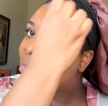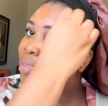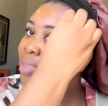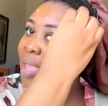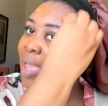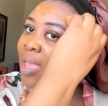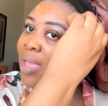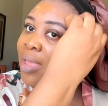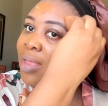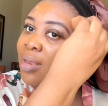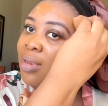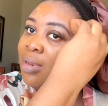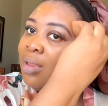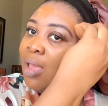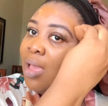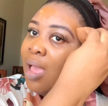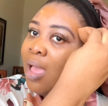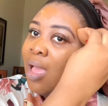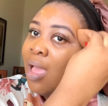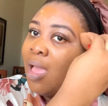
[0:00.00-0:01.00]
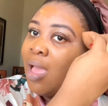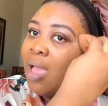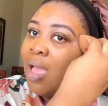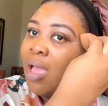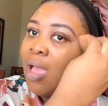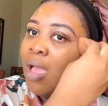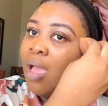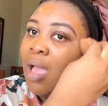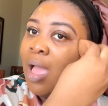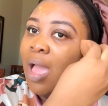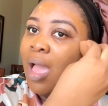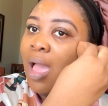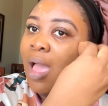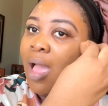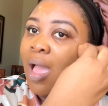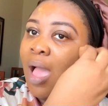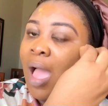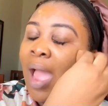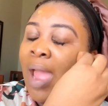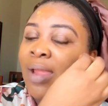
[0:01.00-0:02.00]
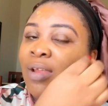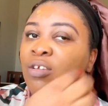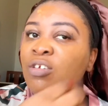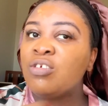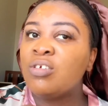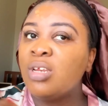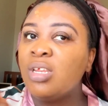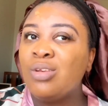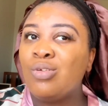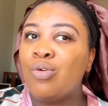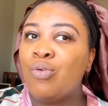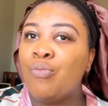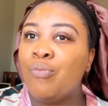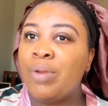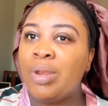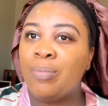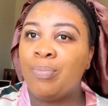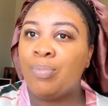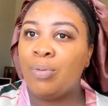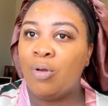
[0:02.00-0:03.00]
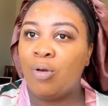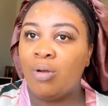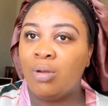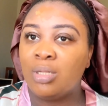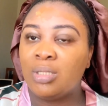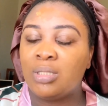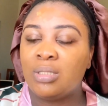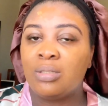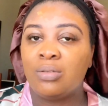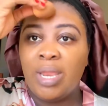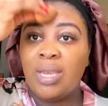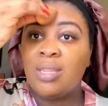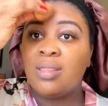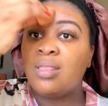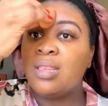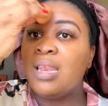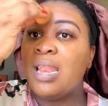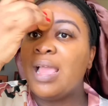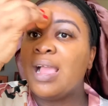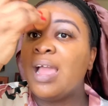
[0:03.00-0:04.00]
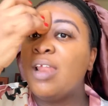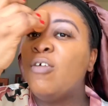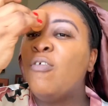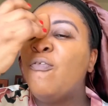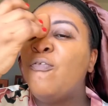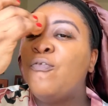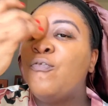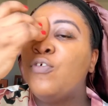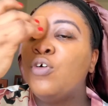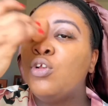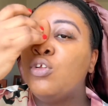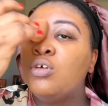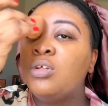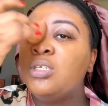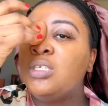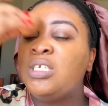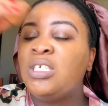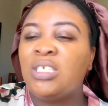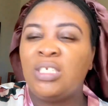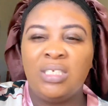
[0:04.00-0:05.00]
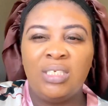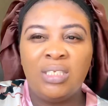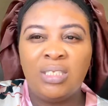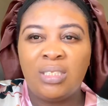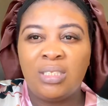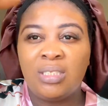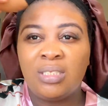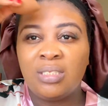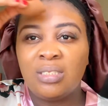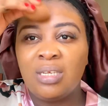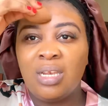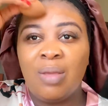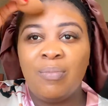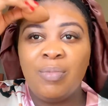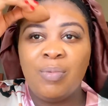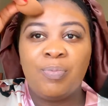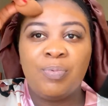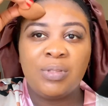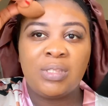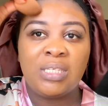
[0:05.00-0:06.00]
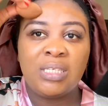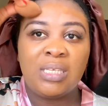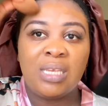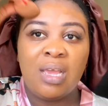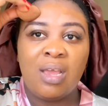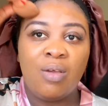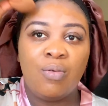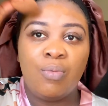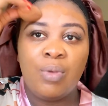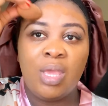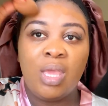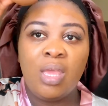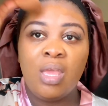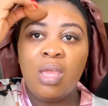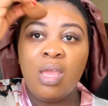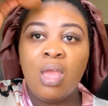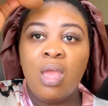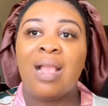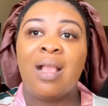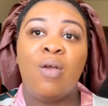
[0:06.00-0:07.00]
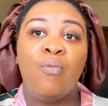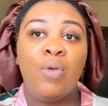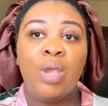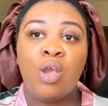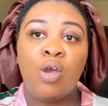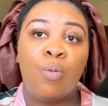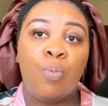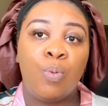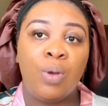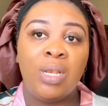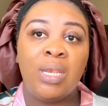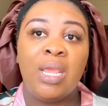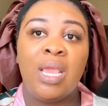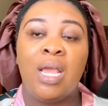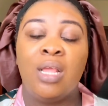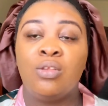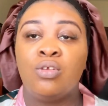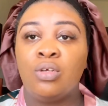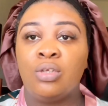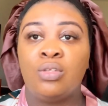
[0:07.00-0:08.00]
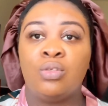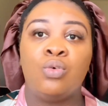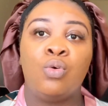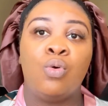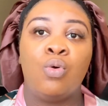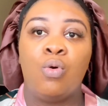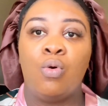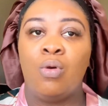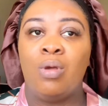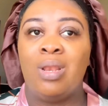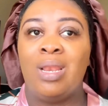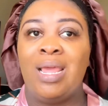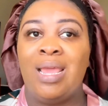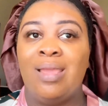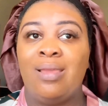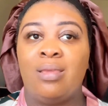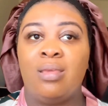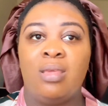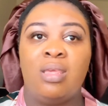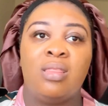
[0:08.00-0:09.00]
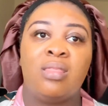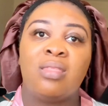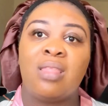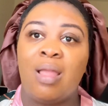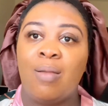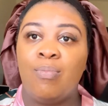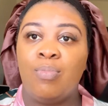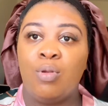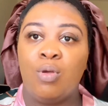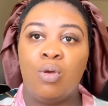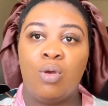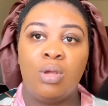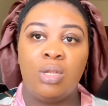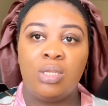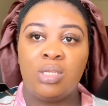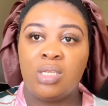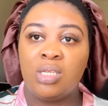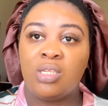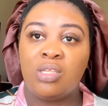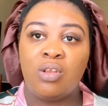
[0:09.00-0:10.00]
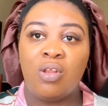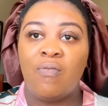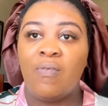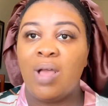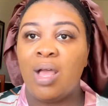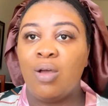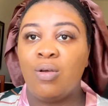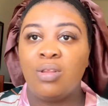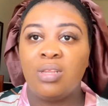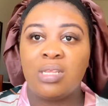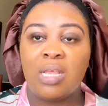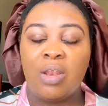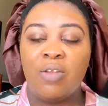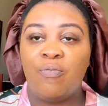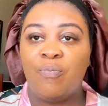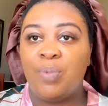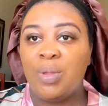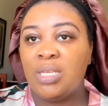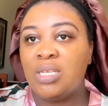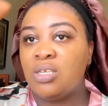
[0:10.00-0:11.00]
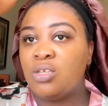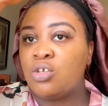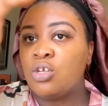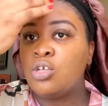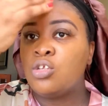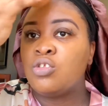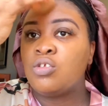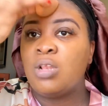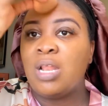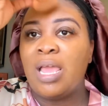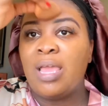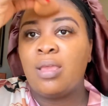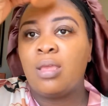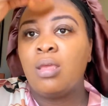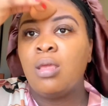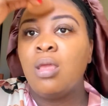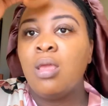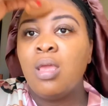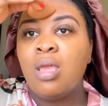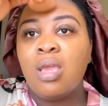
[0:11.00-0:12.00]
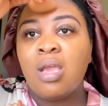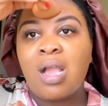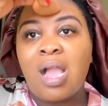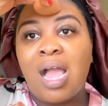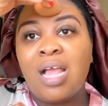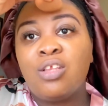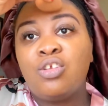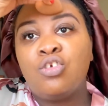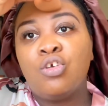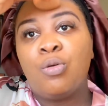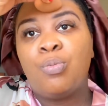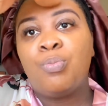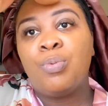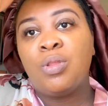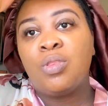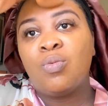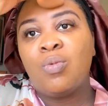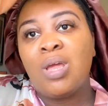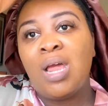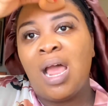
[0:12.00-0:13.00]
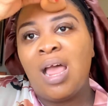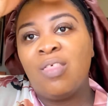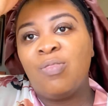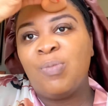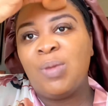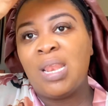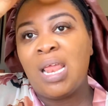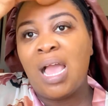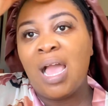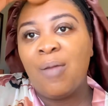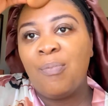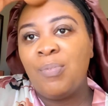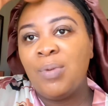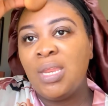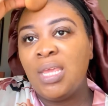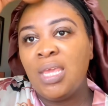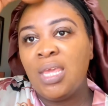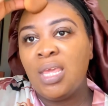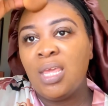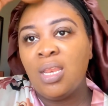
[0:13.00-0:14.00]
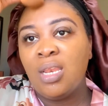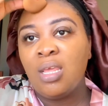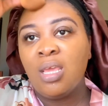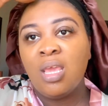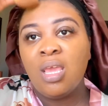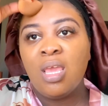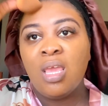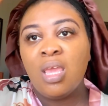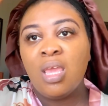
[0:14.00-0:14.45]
Then I usually don't read blogs or anything. Like I don't follow gist. Let me put it that way. I can wake up one day and just go on like Insta blog, gist lover, all those kind of pages just to like catch up with what has been happening